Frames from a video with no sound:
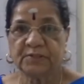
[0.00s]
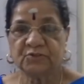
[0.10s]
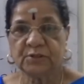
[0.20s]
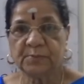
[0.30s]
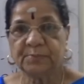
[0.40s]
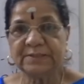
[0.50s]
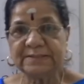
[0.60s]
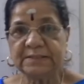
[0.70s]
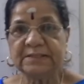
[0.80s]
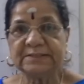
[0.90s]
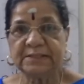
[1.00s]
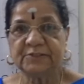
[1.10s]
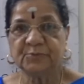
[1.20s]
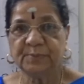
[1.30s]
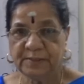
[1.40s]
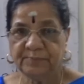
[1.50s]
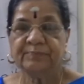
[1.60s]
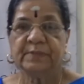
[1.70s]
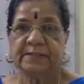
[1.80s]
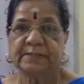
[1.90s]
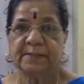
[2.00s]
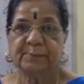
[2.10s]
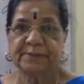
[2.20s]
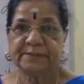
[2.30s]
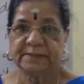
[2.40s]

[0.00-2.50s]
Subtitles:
So the person is said to be diabetic.